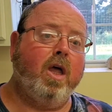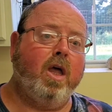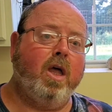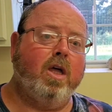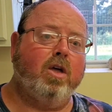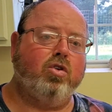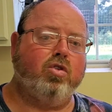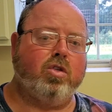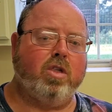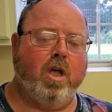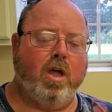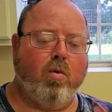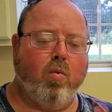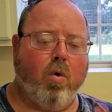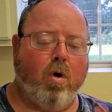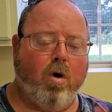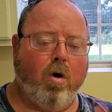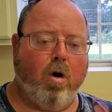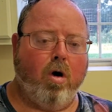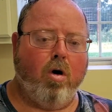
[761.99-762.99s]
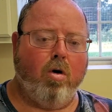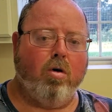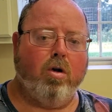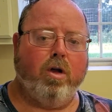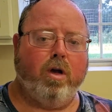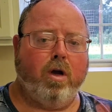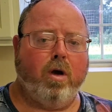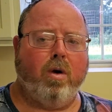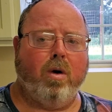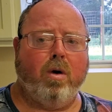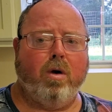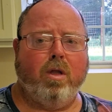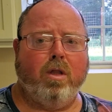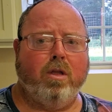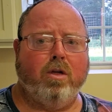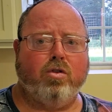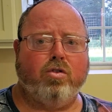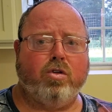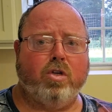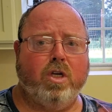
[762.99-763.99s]
as they were earlier
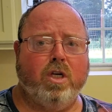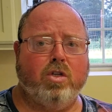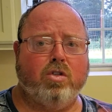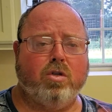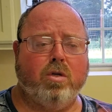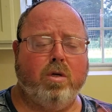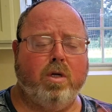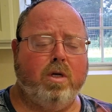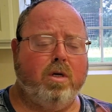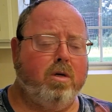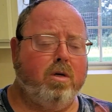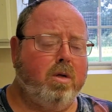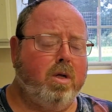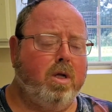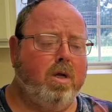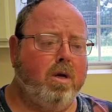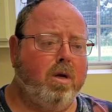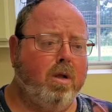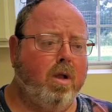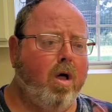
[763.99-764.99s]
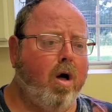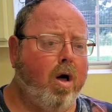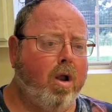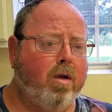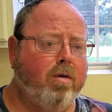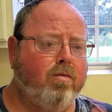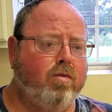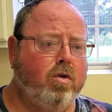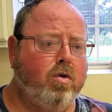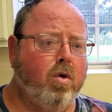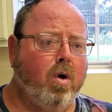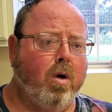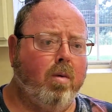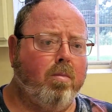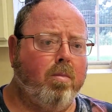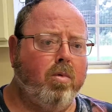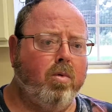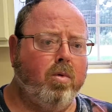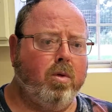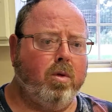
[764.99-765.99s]
in the season, and a lot of you
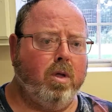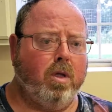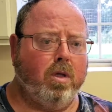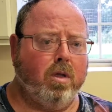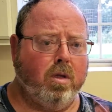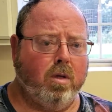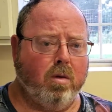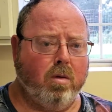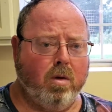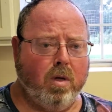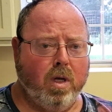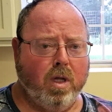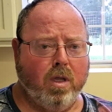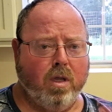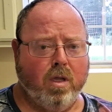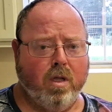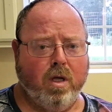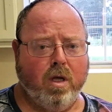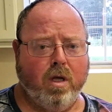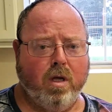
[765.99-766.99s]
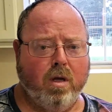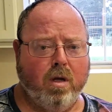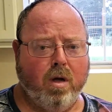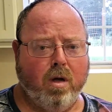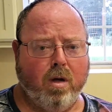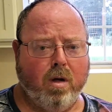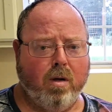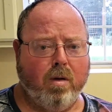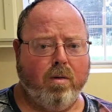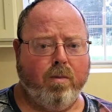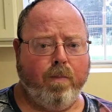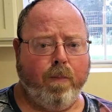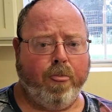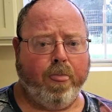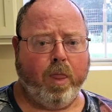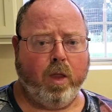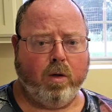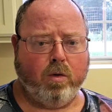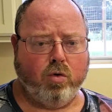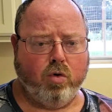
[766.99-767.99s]
up in the
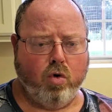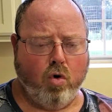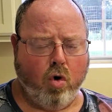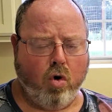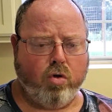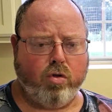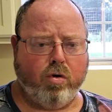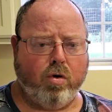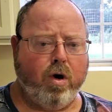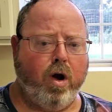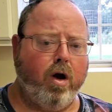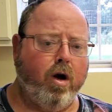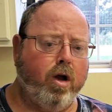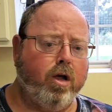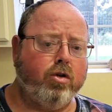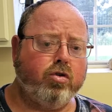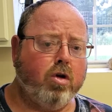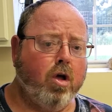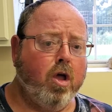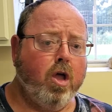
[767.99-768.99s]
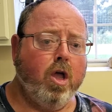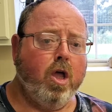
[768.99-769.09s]
northern areas,